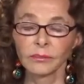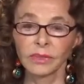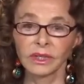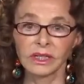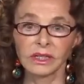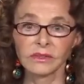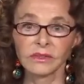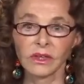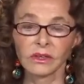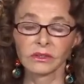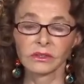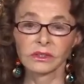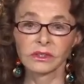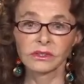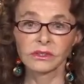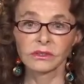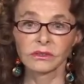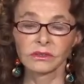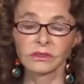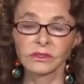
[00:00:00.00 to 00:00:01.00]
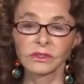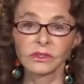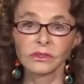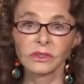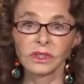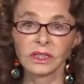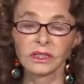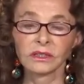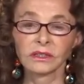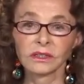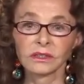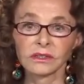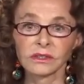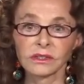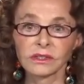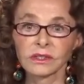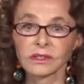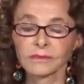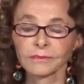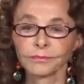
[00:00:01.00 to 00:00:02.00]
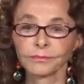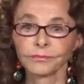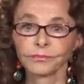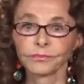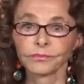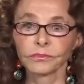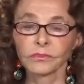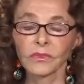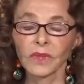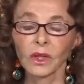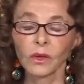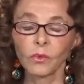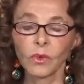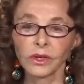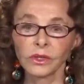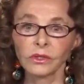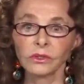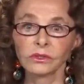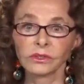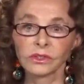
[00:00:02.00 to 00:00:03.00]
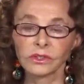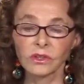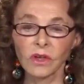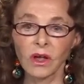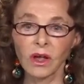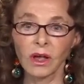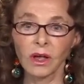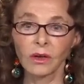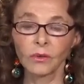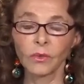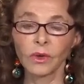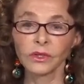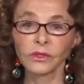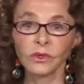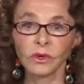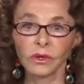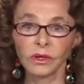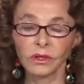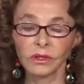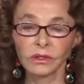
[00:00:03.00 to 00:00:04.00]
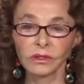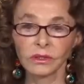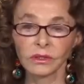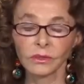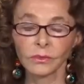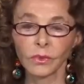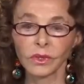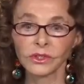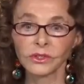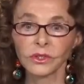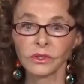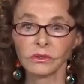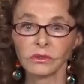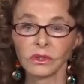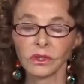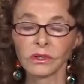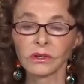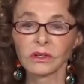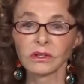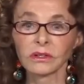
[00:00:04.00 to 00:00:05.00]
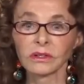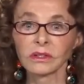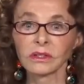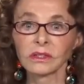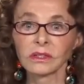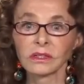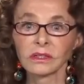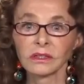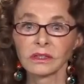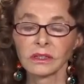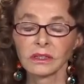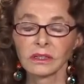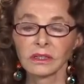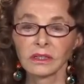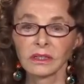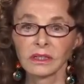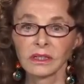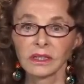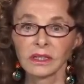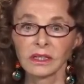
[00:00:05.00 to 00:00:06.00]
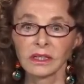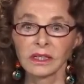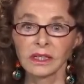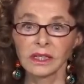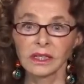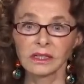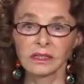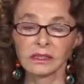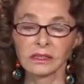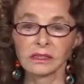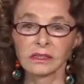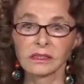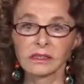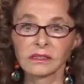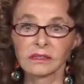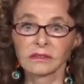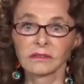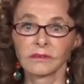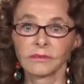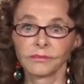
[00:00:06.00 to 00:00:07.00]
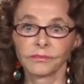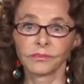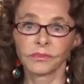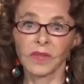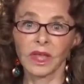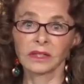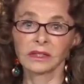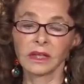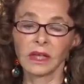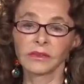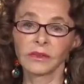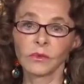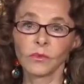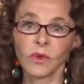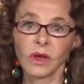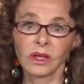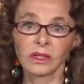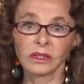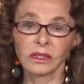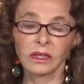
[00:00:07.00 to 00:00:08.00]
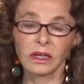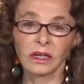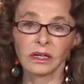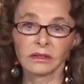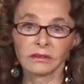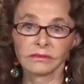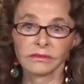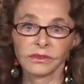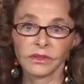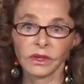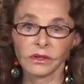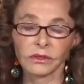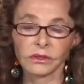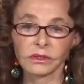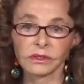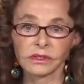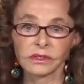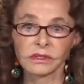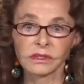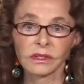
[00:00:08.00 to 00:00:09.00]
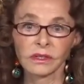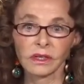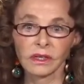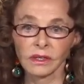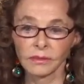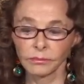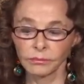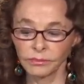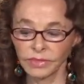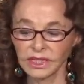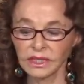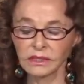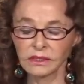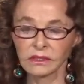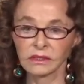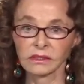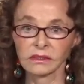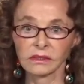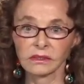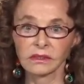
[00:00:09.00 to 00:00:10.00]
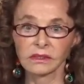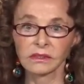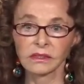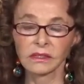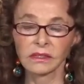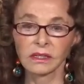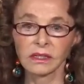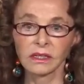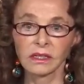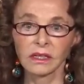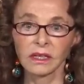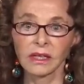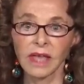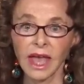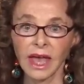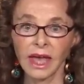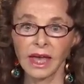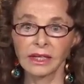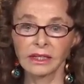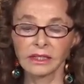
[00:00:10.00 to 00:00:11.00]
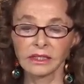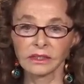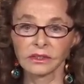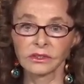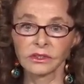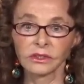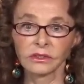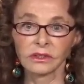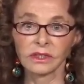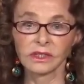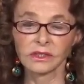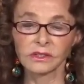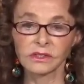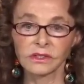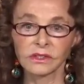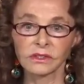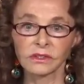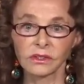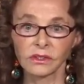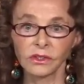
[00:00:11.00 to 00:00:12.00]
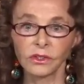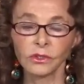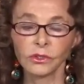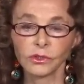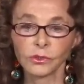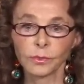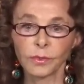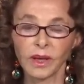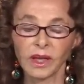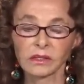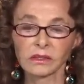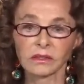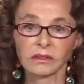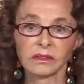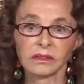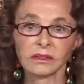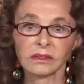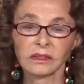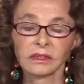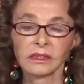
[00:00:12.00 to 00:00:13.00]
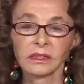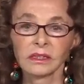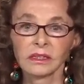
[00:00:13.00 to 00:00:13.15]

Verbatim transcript: But in those two years, what you saw, what you heard, what you learned is another one of those pieces adding to this huge puzzle.